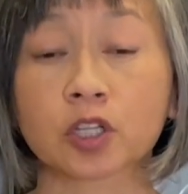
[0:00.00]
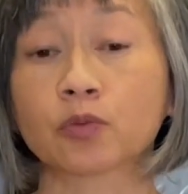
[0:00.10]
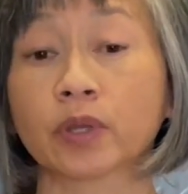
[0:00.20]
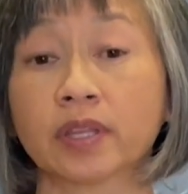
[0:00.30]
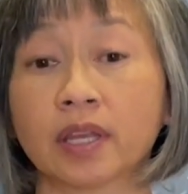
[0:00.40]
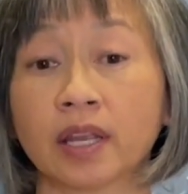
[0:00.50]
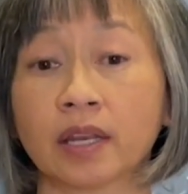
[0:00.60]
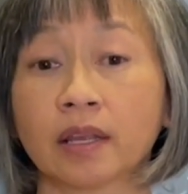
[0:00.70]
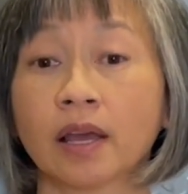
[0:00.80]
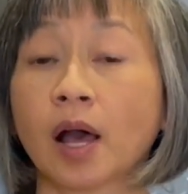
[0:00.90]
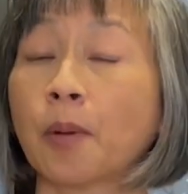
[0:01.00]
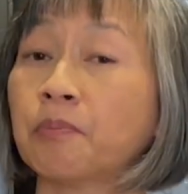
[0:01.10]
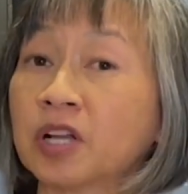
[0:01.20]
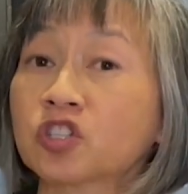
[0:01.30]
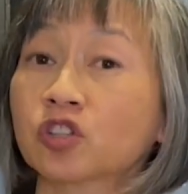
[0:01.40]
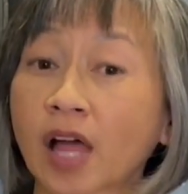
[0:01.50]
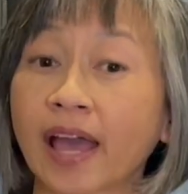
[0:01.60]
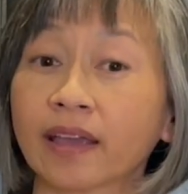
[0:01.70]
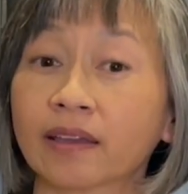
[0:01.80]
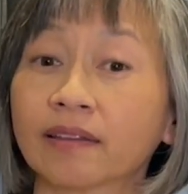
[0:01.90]
within it, much
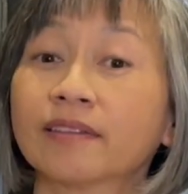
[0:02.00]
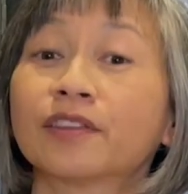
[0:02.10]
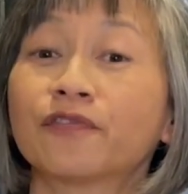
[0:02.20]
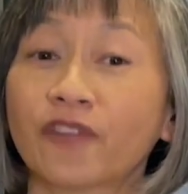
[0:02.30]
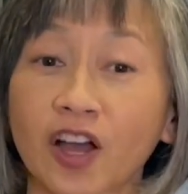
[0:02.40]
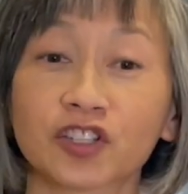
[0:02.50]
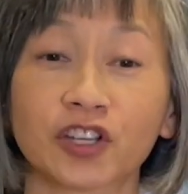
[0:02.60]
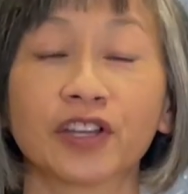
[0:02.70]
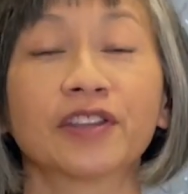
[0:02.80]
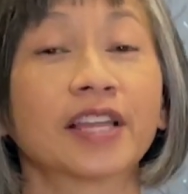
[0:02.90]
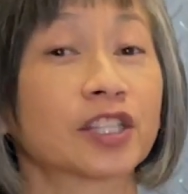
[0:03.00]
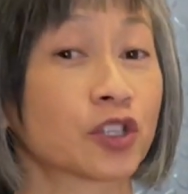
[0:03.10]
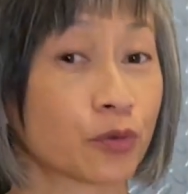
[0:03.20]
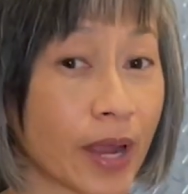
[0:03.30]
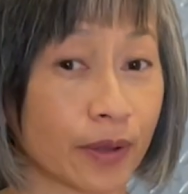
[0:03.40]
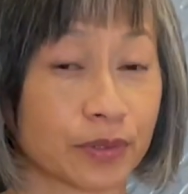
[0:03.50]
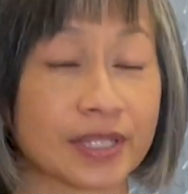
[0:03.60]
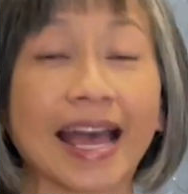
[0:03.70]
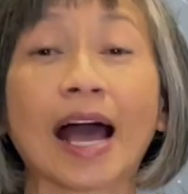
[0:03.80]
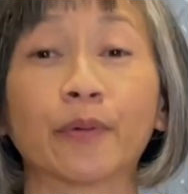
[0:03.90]
like the fascia that
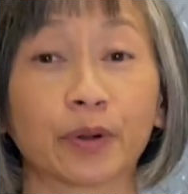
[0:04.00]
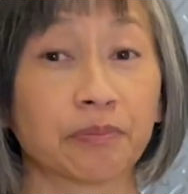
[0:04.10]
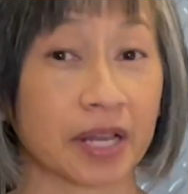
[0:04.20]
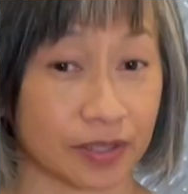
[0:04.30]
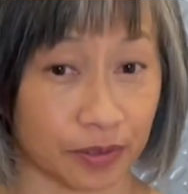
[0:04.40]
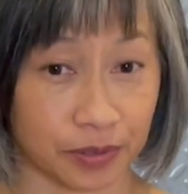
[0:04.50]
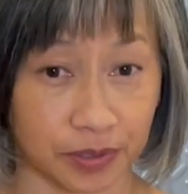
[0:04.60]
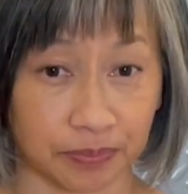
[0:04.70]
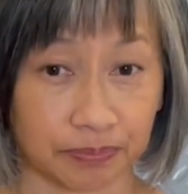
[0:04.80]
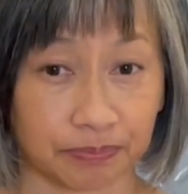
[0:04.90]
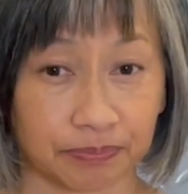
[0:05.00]
surrounds our muscles.